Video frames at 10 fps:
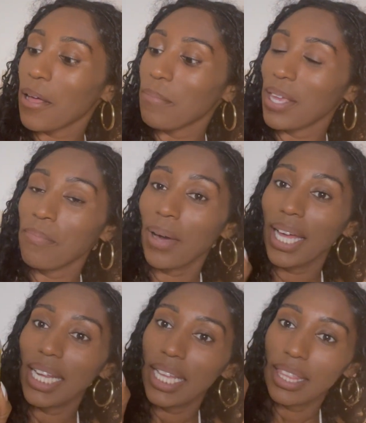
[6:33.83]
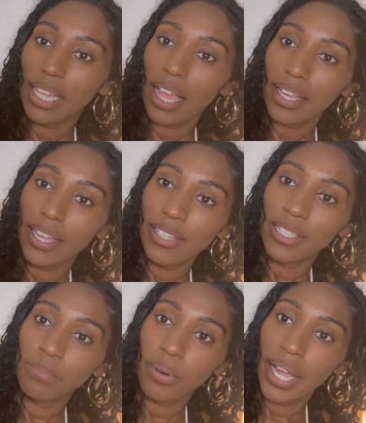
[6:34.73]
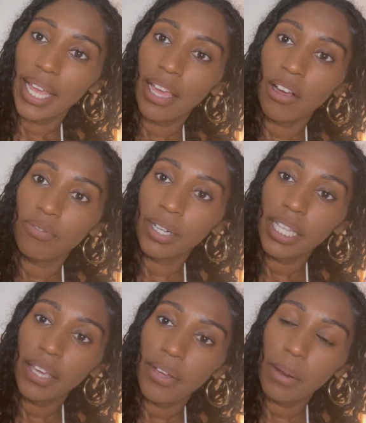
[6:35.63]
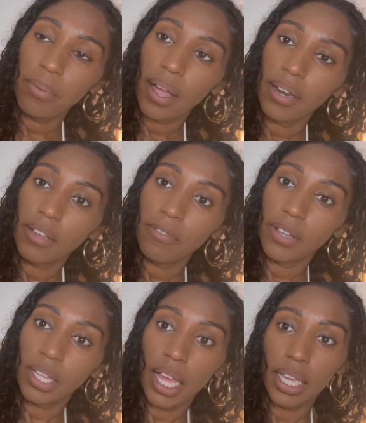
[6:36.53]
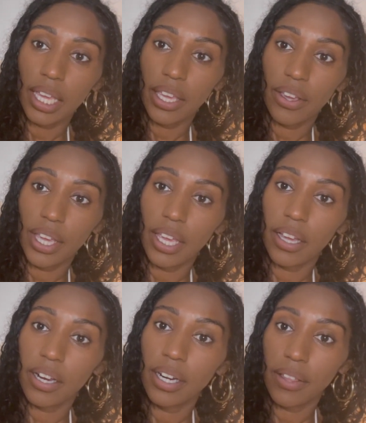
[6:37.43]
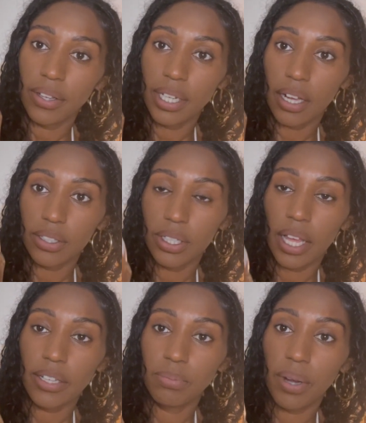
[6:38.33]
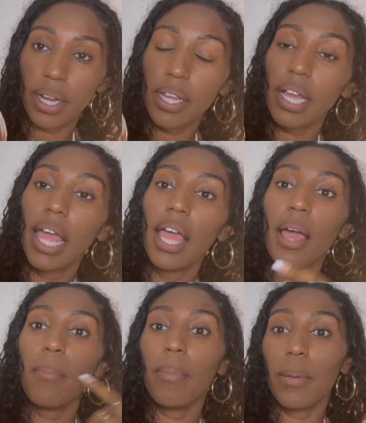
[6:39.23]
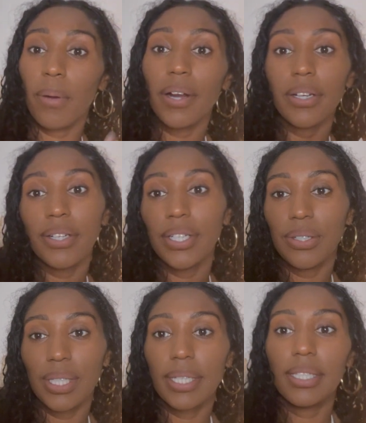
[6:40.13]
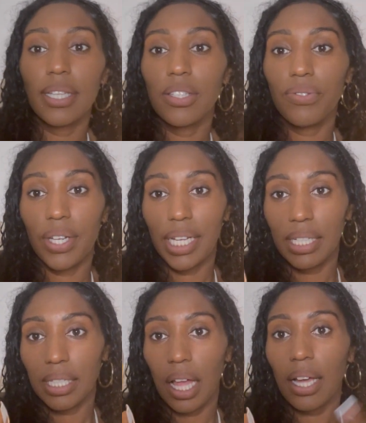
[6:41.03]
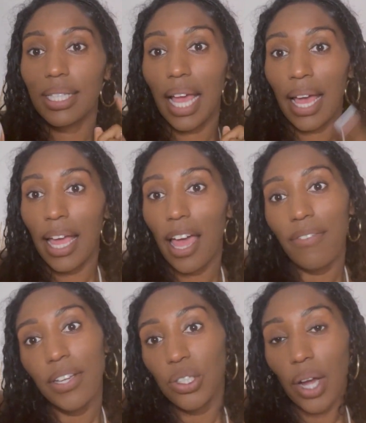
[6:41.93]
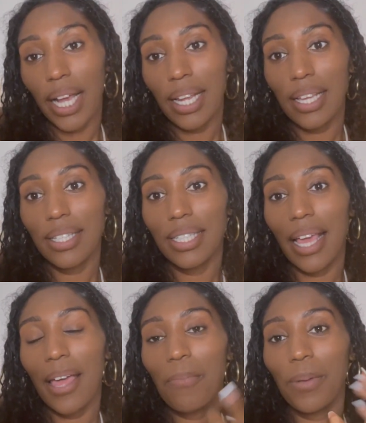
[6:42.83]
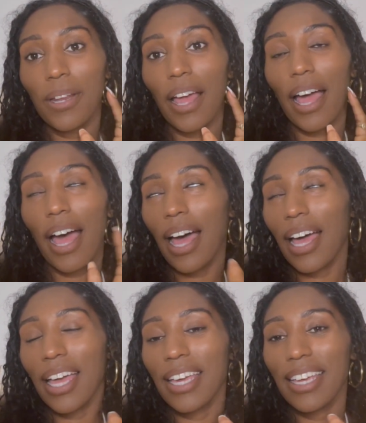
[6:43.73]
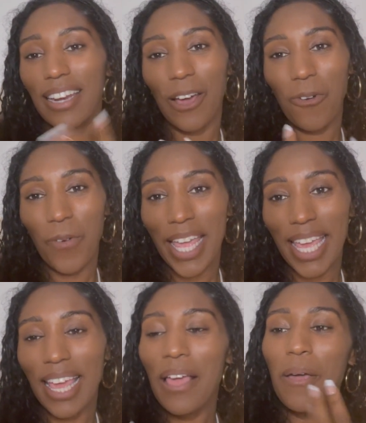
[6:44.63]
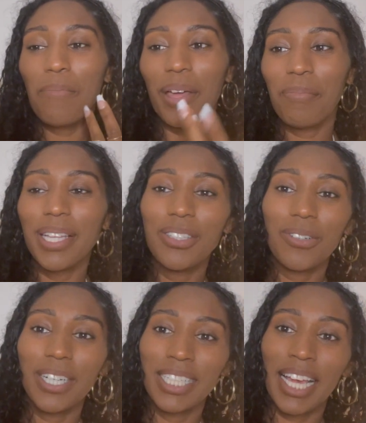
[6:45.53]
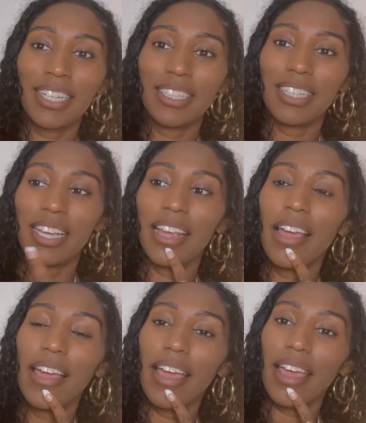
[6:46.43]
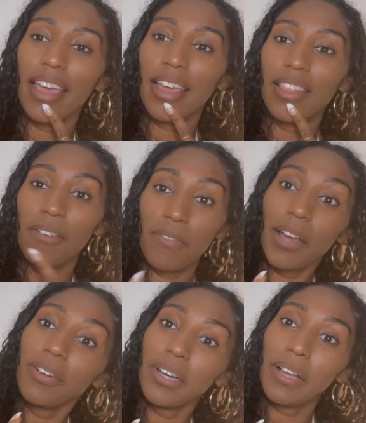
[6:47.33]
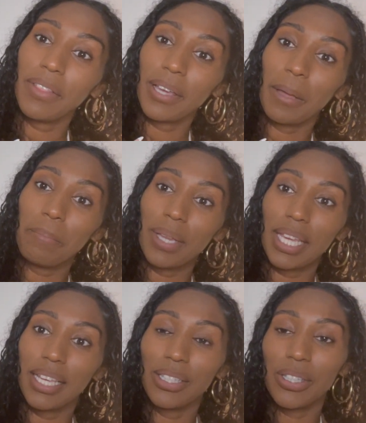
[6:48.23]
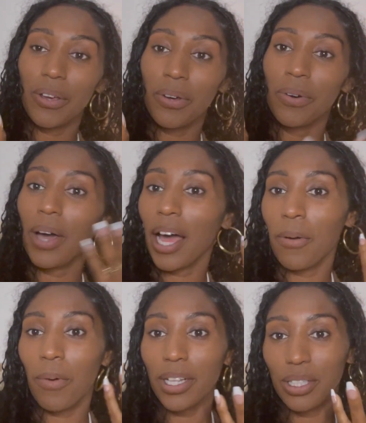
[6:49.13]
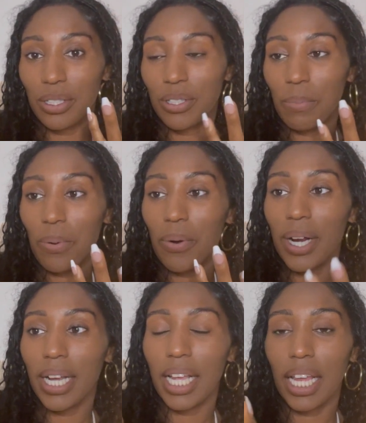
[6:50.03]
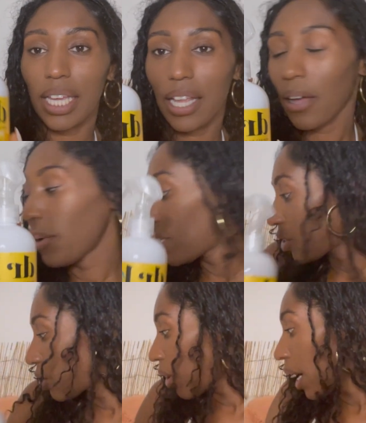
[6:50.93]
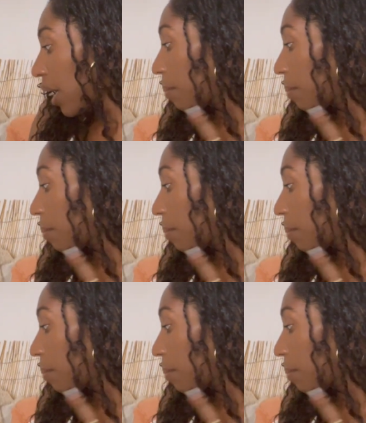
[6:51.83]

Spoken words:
Imani Locking Spray, a really great product for locking your hair, another Dr. Locs product. My partner uses this for his locks. I haven't tried it as yet, but I cannot wait. My mentor is actually the founder of the company, so I want to support and I cannot wait to try.